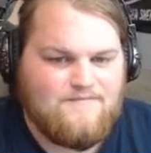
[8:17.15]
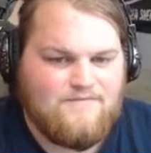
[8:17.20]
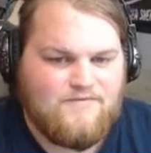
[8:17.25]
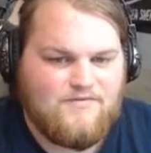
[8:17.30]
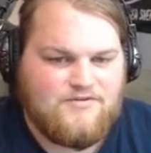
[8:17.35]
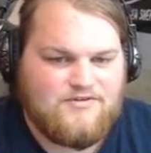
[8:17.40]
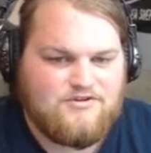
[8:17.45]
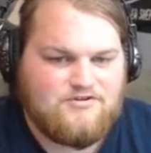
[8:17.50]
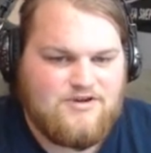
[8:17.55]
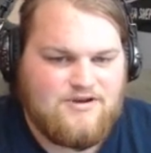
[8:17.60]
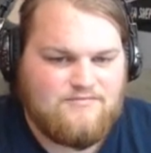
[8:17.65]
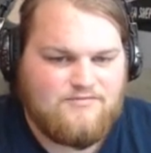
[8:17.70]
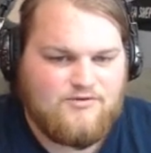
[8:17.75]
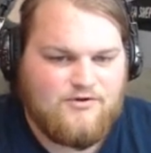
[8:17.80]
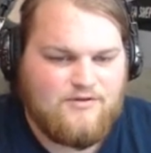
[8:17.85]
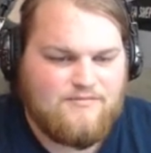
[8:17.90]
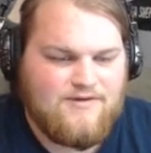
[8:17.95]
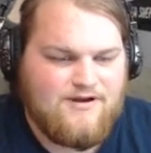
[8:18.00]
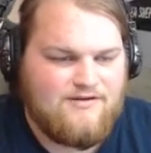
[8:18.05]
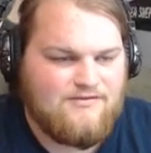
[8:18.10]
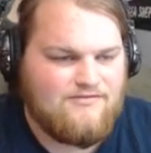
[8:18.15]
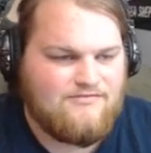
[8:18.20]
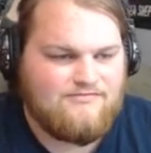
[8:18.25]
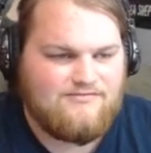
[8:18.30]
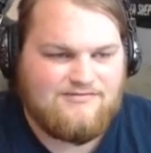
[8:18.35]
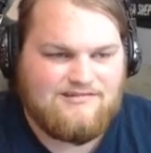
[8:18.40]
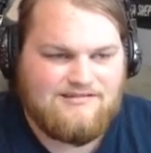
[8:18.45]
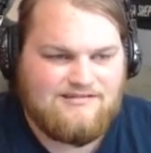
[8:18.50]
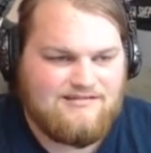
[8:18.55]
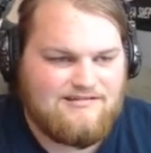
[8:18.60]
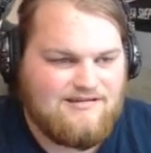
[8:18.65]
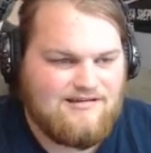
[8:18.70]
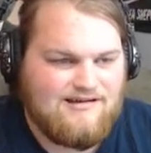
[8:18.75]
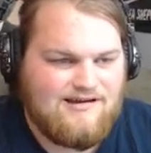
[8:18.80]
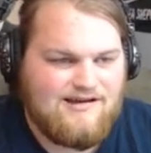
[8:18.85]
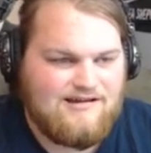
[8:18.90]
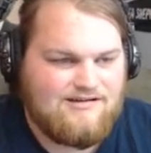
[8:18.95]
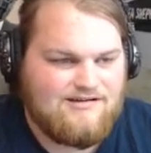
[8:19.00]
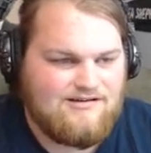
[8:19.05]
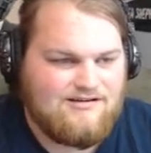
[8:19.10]
with the trapdoor mouth.
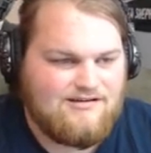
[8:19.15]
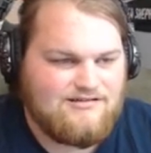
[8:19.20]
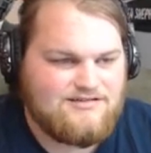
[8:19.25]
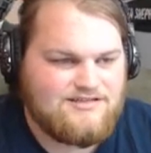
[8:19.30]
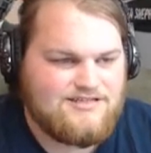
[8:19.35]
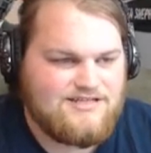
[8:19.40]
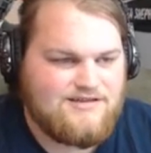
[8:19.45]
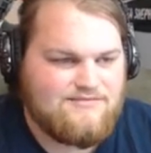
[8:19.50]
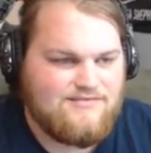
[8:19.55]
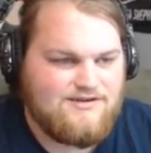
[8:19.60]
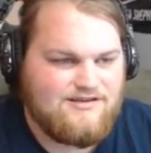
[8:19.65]
I don't know, it's just not my